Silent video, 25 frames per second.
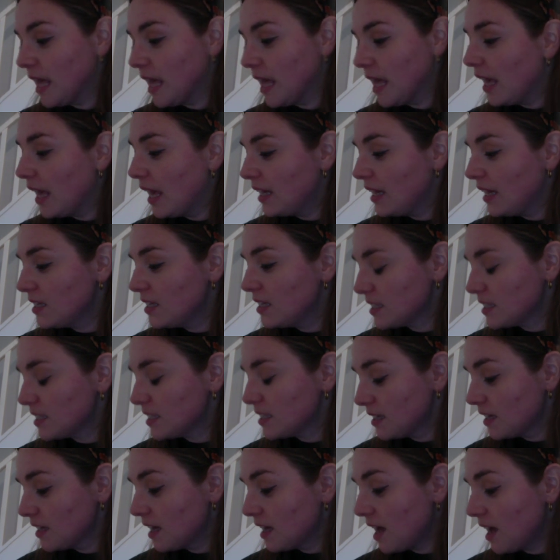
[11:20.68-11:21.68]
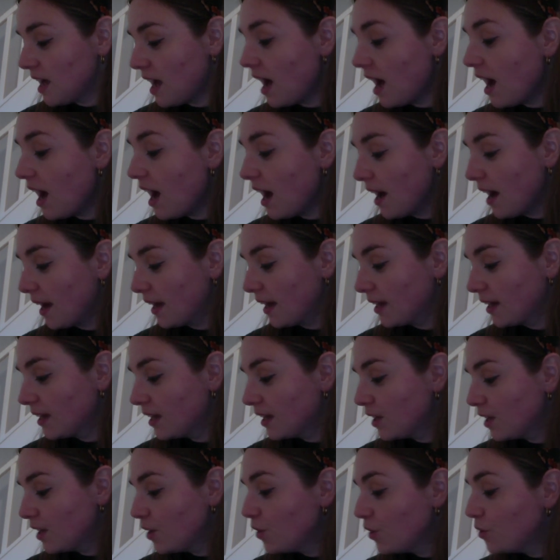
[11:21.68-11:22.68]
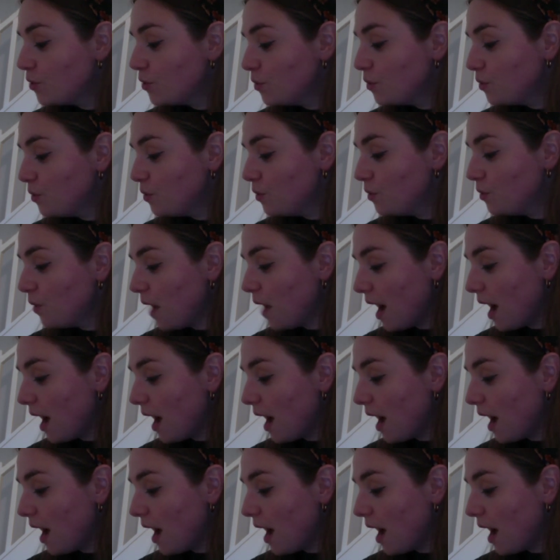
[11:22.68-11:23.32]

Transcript: It is I who